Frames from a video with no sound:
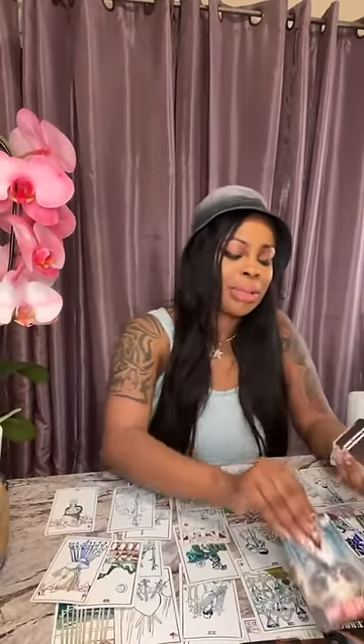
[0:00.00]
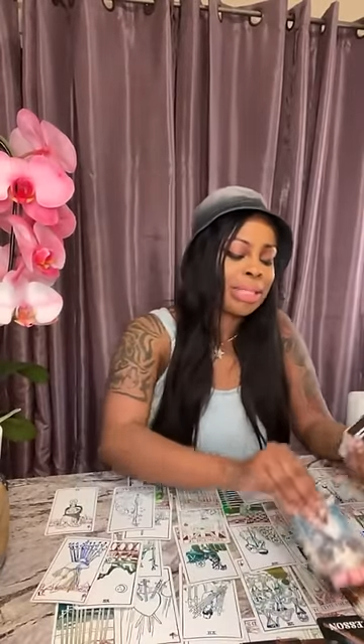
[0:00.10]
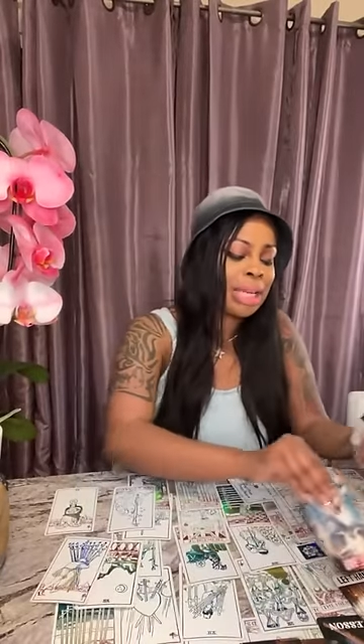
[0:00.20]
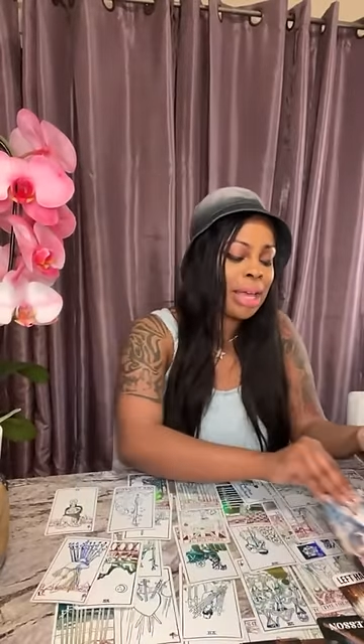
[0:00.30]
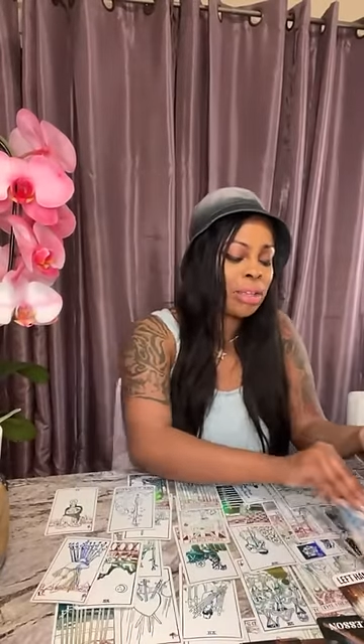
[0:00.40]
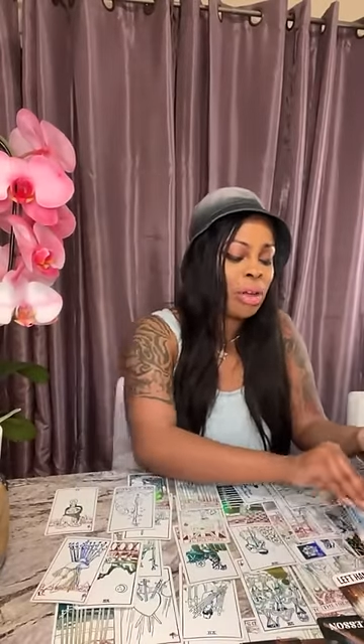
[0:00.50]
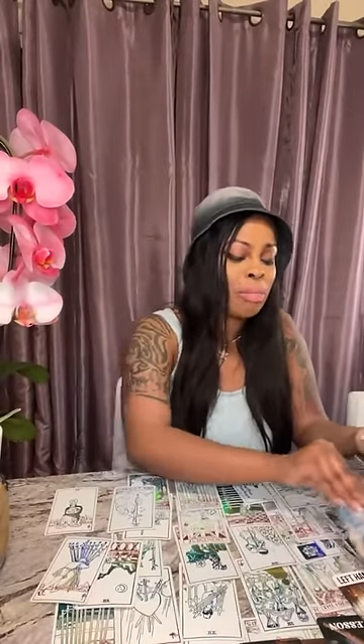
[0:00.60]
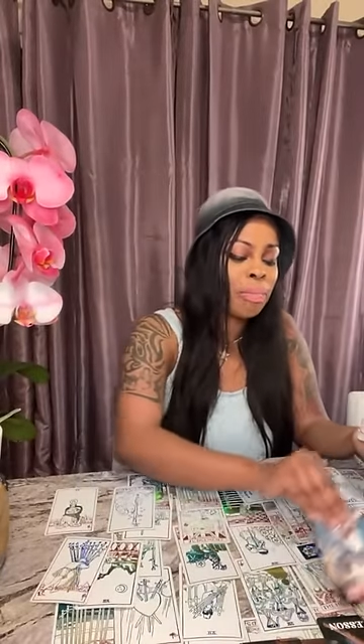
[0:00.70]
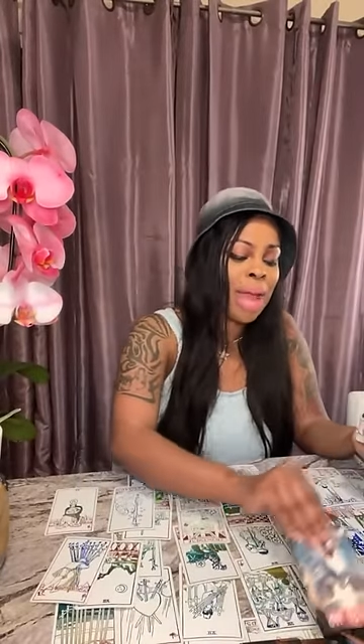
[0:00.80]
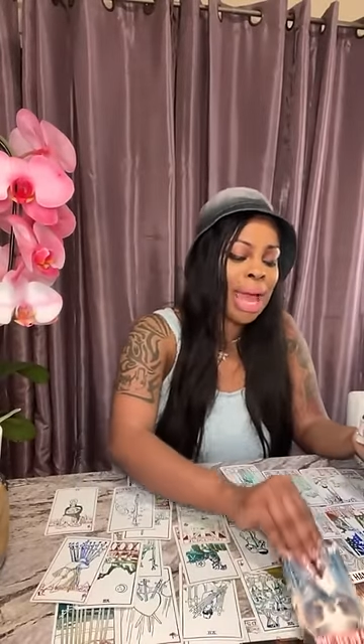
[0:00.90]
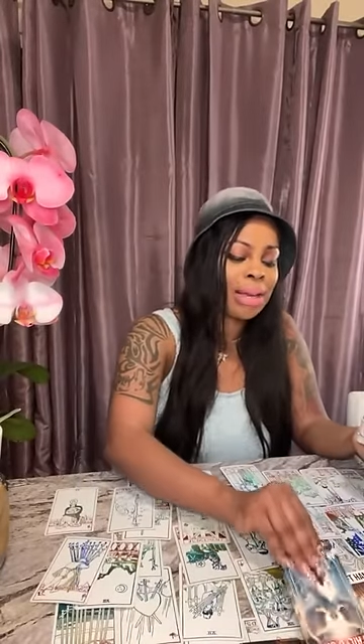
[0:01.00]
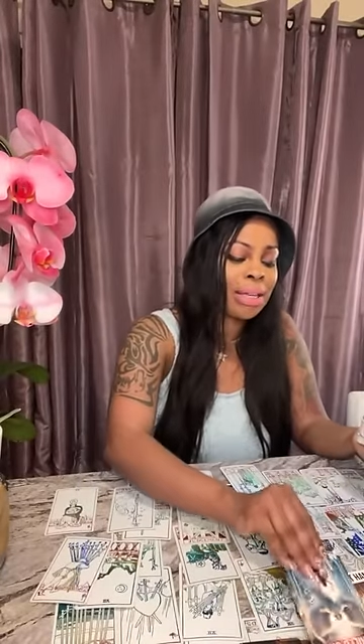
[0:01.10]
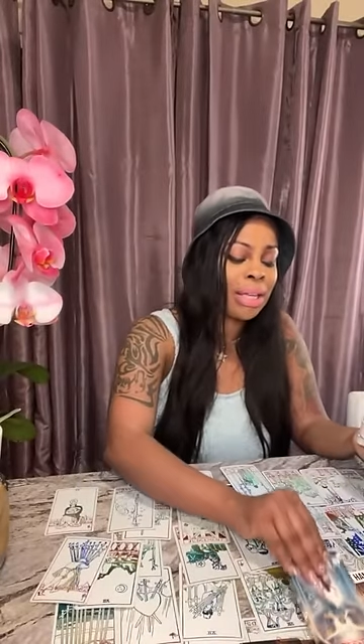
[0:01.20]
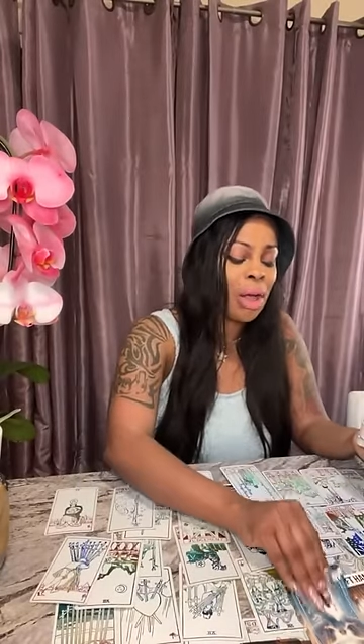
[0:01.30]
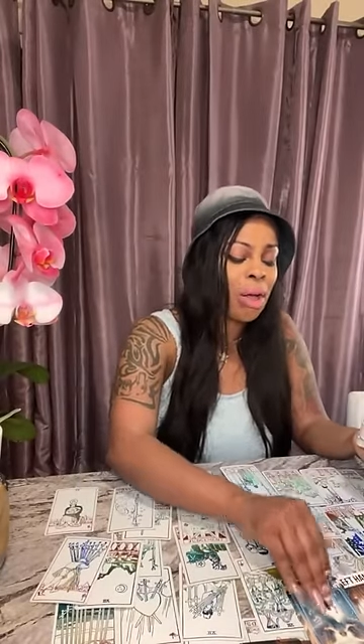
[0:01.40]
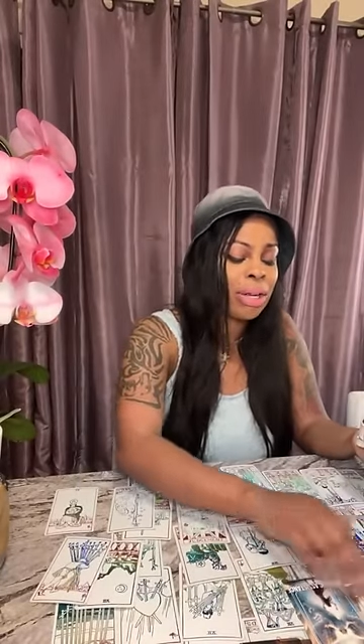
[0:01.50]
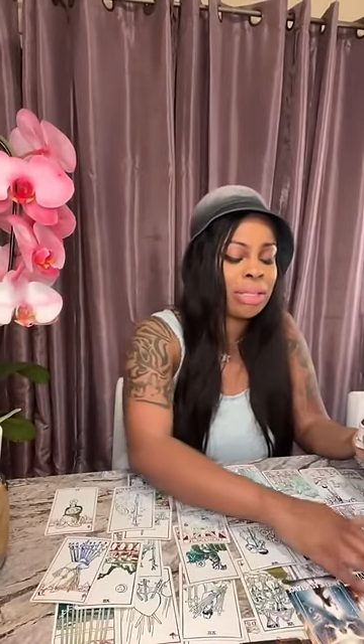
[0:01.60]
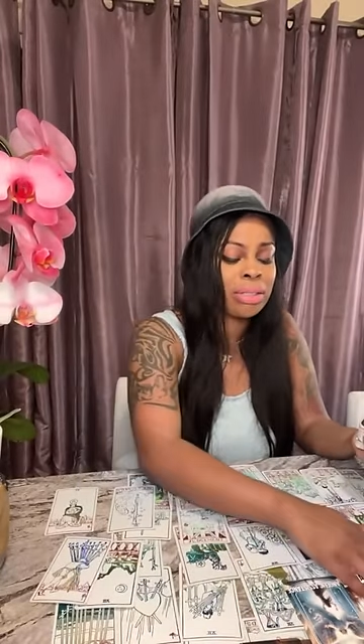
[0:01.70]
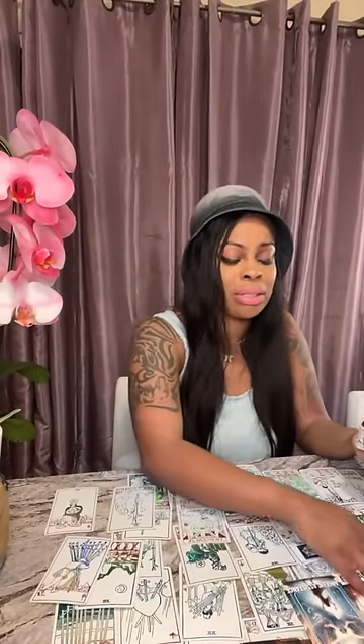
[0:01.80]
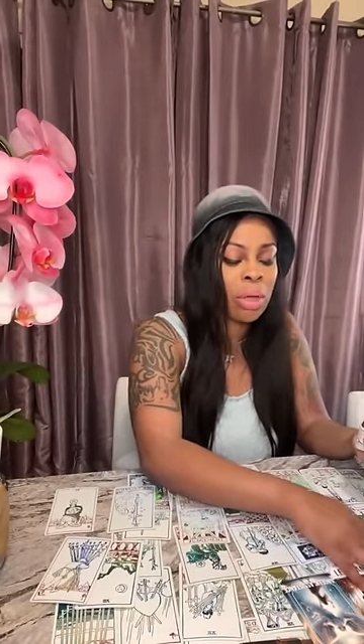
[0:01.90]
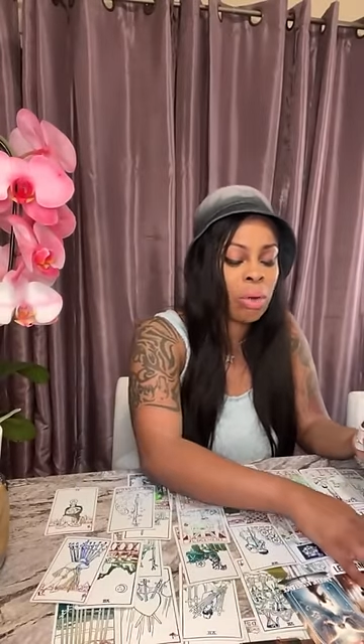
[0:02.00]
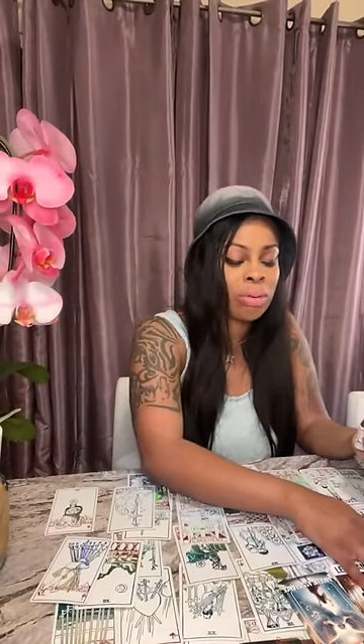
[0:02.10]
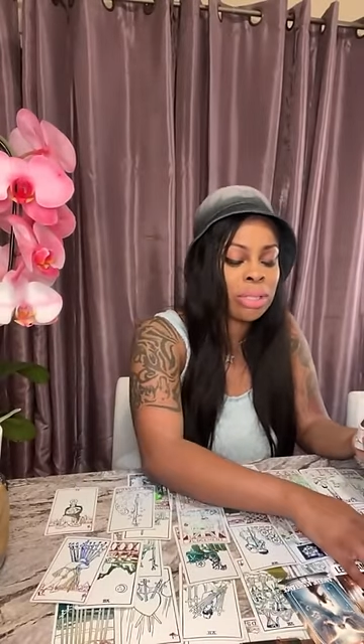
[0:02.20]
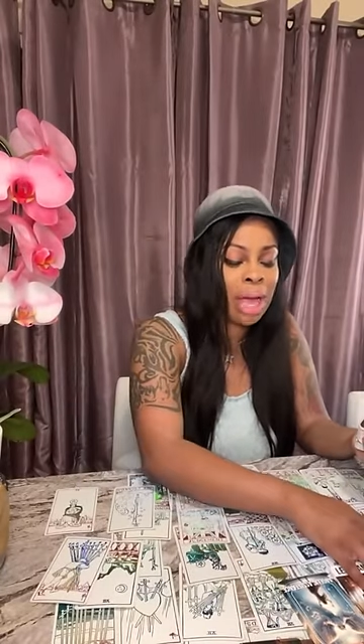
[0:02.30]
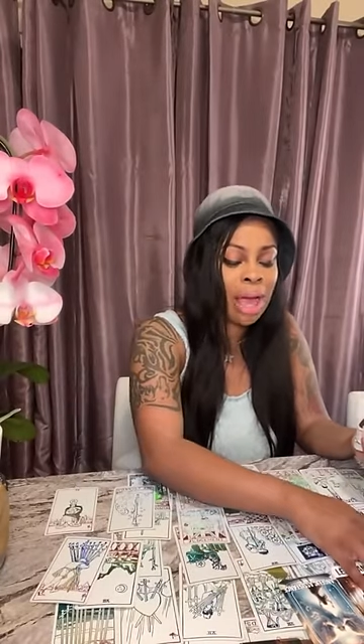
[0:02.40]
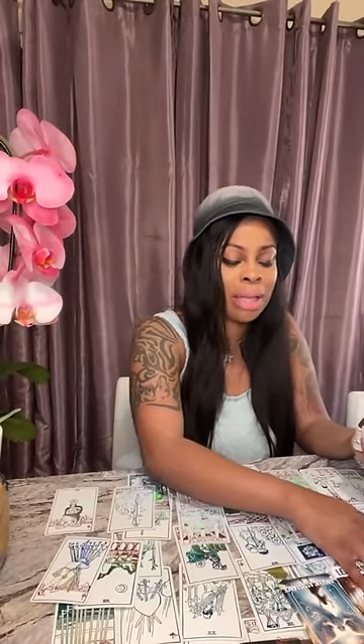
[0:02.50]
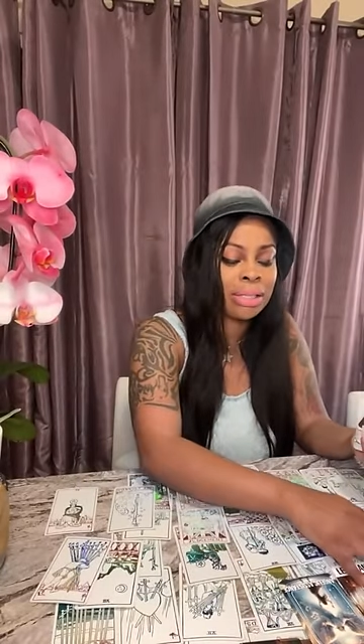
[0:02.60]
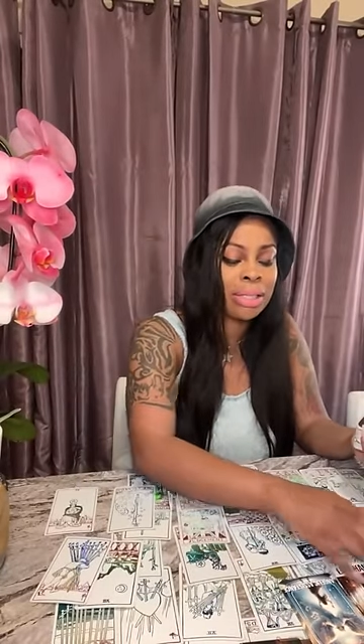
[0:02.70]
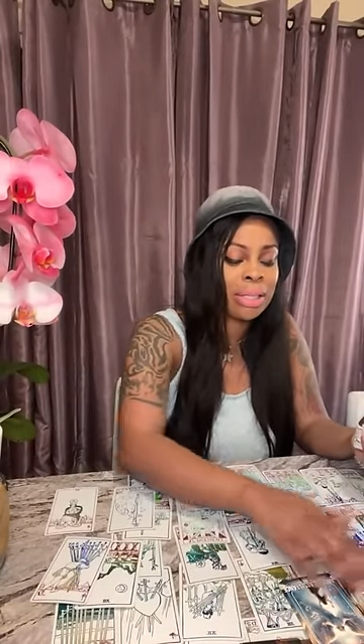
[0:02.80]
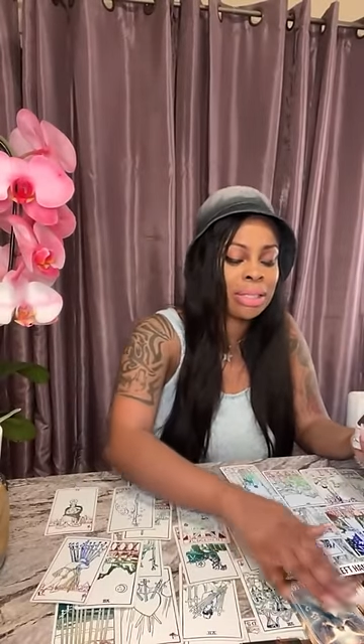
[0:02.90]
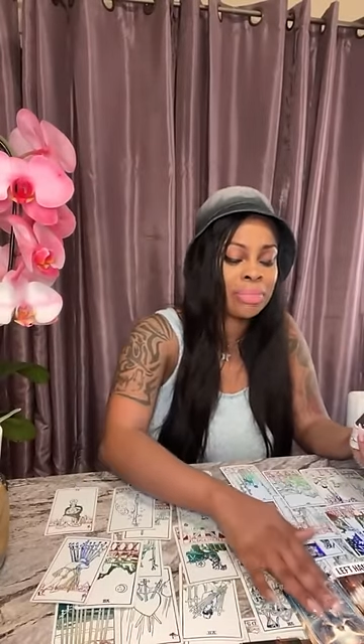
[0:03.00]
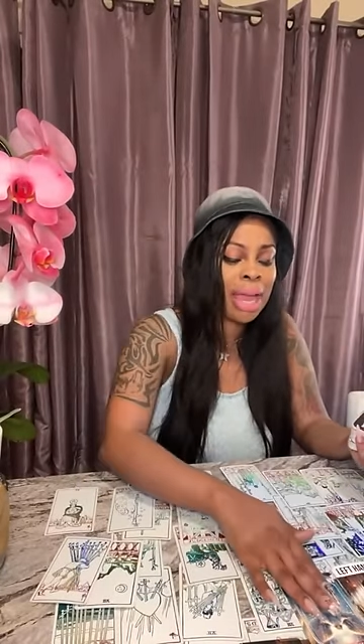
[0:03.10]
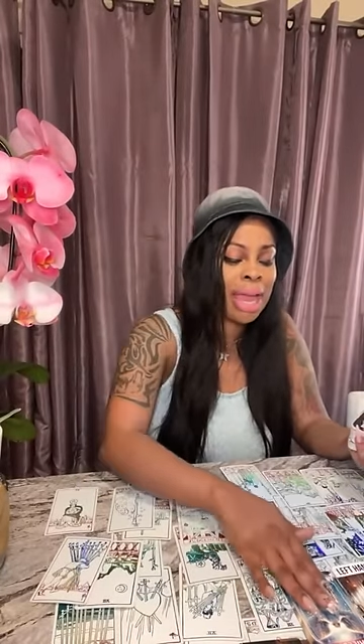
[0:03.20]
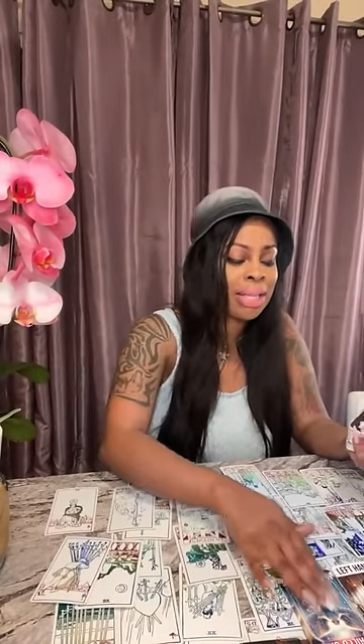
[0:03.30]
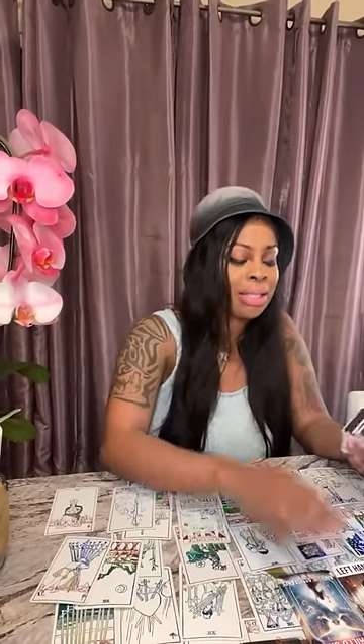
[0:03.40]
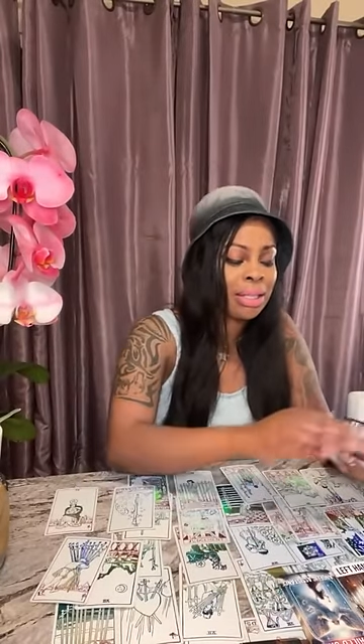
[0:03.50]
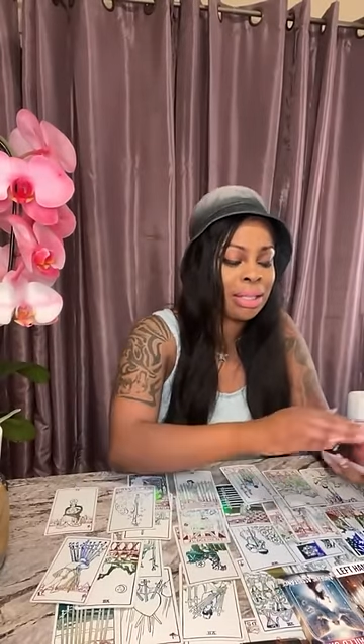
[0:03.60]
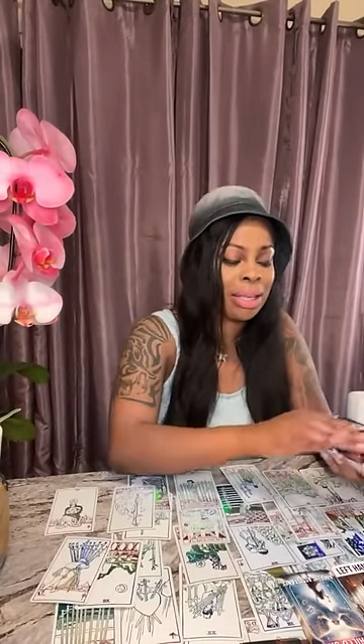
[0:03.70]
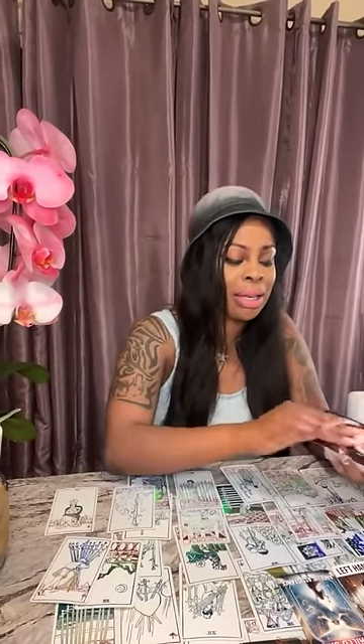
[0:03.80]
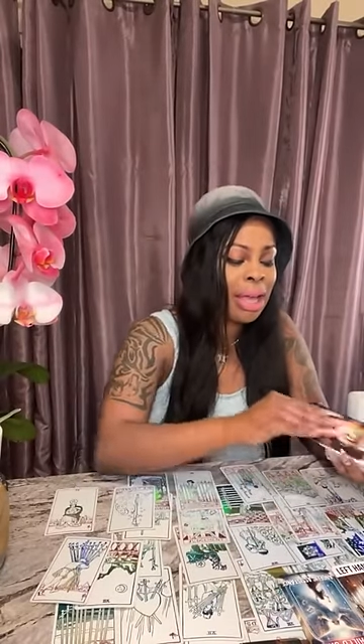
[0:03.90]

So it's like you're battling all these soul ties that this masculine